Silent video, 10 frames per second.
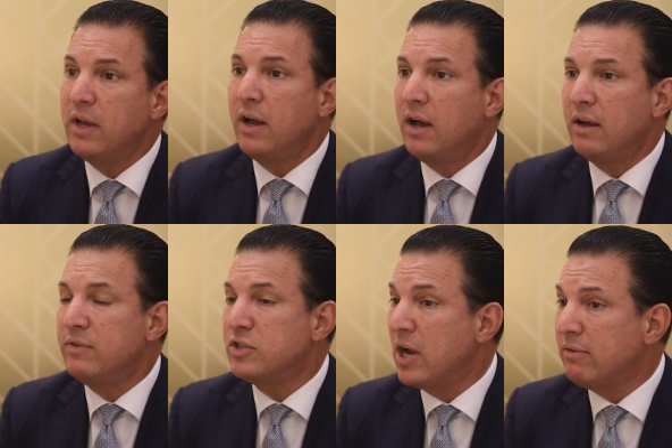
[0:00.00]
of
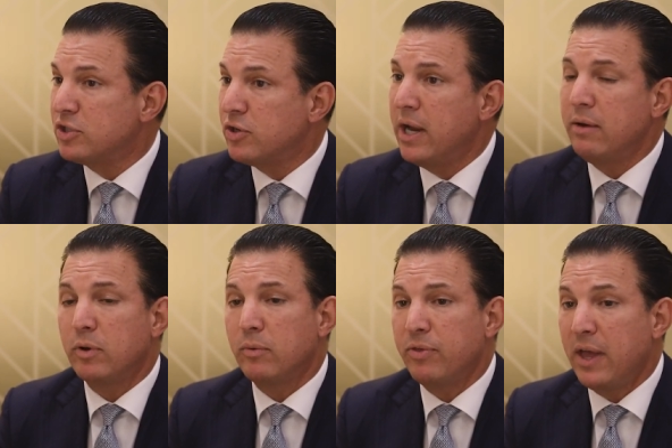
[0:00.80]
the travel trade,
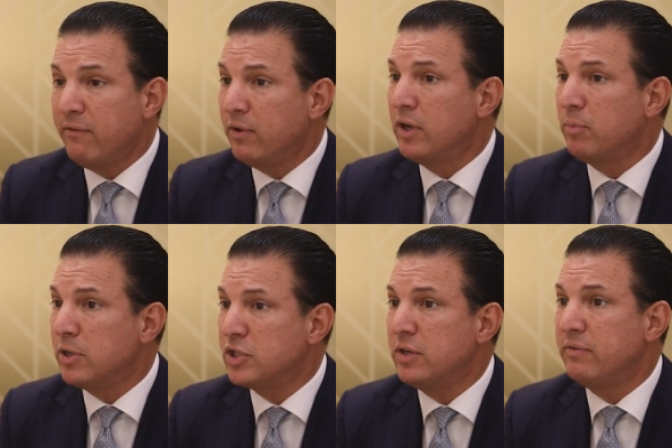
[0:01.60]
we're thankful and
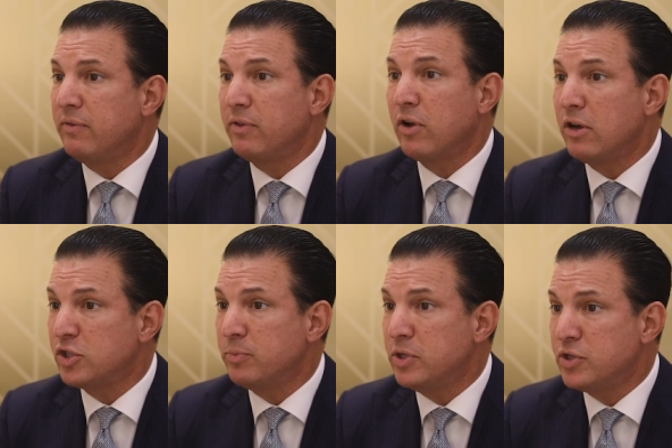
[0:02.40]
appreciative of their
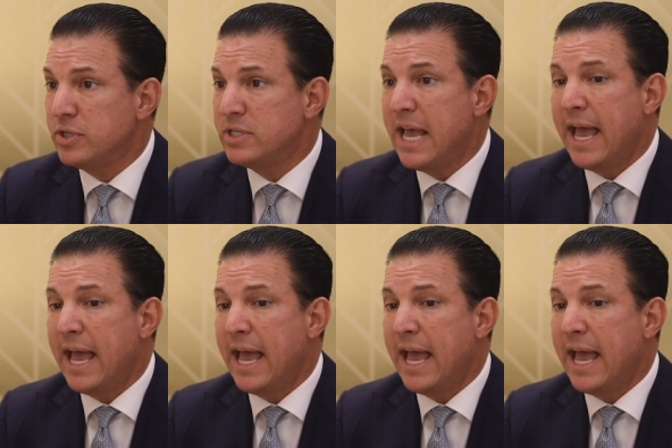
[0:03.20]
contributions,